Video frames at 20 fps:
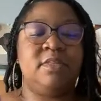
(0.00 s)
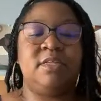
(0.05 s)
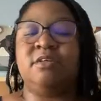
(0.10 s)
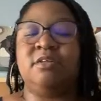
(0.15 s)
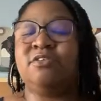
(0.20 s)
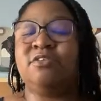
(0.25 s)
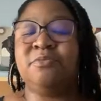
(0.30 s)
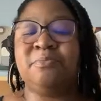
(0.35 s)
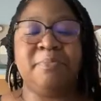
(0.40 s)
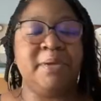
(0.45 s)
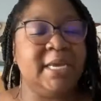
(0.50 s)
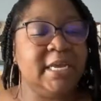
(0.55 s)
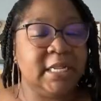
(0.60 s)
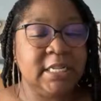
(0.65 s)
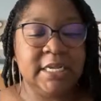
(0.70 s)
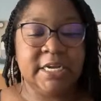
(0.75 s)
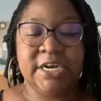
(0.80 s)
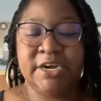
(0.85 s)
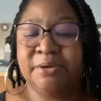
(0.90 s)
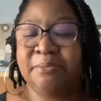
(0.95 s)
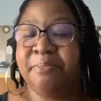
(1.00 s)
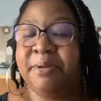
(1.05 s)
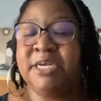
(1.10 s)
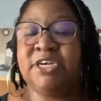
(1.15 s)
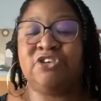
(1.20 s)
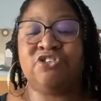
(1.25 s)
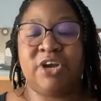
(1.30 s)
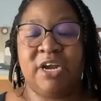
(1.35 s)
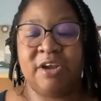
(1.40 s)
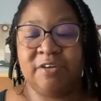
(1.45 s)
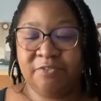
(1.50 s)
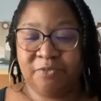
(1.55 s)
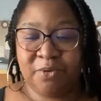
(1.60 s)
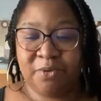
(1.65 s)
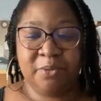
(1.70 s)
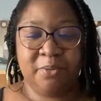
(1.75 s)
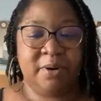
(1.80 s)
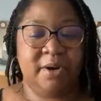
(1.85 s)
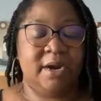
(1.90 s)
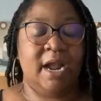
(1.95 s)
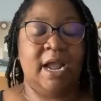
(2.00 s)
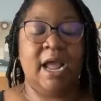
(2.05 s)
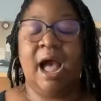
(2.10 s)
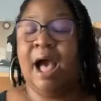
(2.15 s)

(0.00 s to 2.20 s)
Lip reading: So be clear, be straightforward.